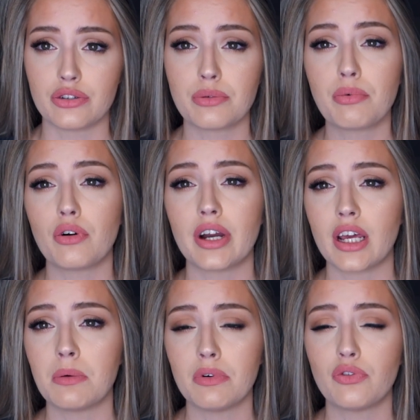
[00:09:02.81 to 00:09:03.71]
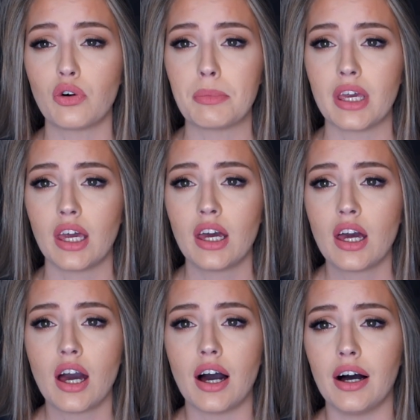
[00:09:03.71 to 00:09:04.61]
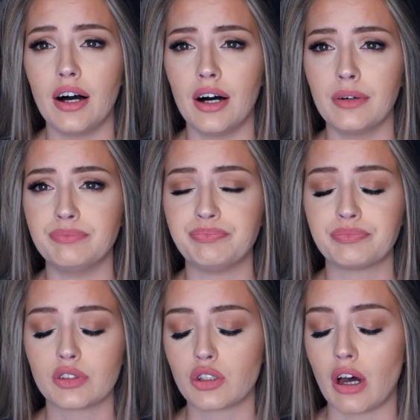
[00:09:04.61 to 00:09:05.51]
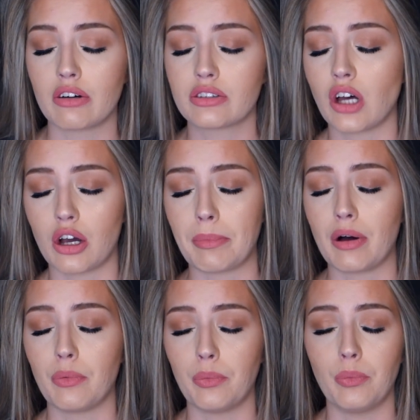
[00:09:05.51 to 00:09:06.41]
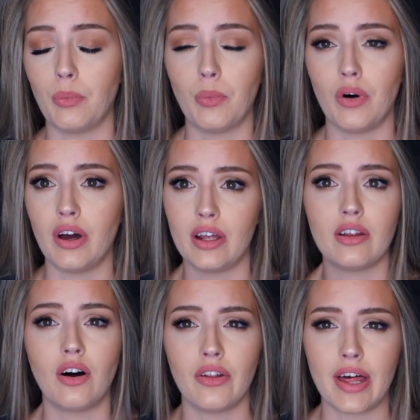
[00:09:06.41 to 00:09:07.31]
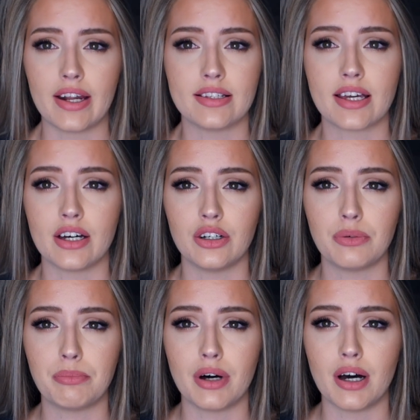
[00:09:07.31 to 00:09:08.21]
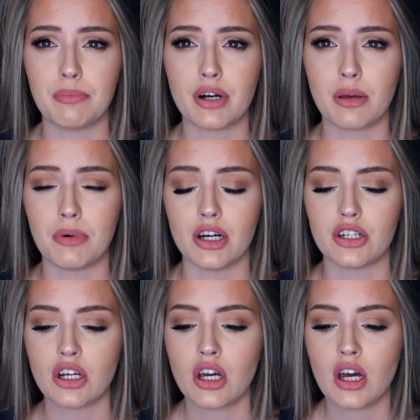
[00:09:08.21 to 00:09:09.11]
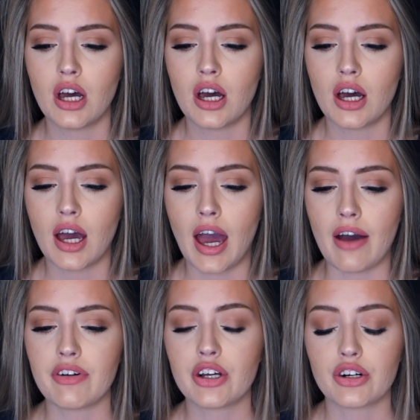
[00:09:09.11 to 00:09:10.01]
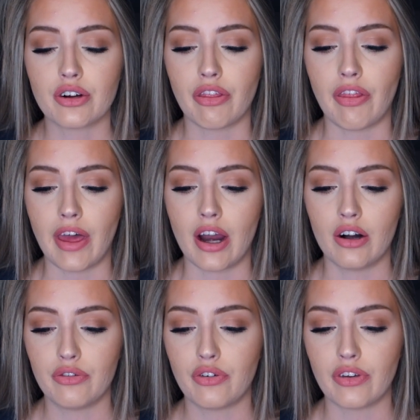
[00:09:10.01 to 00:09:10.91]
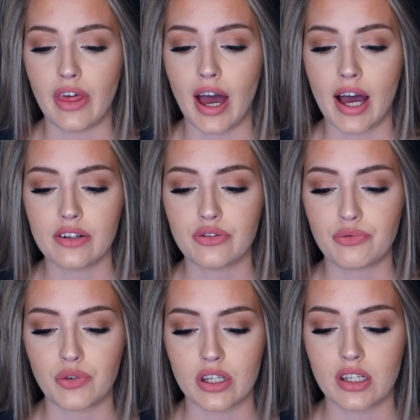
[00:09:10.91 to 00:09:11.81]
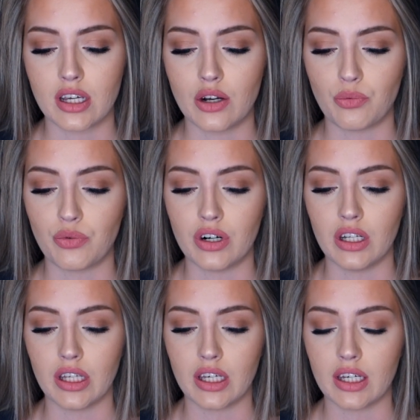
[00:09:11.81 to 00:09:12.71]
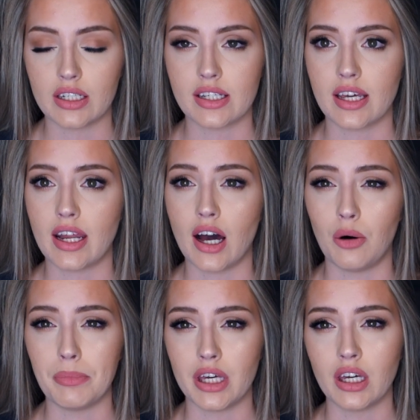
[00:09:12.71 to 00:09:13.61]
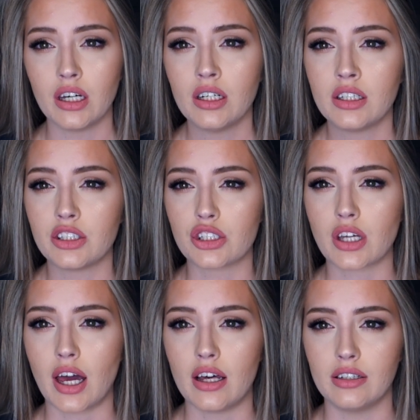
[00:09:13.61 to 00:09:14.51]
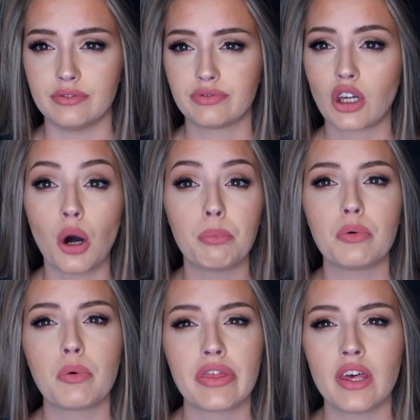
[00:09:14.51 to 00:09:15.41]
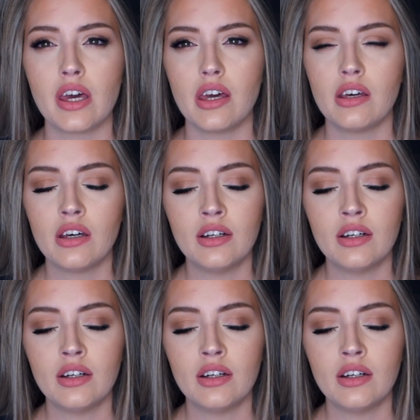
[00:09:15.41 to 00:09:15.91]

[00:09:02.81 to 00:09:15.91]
support animal for me. So I'll talk about what all that entailed, but pretty much having her there for that reason really did help me just kind of cope with it.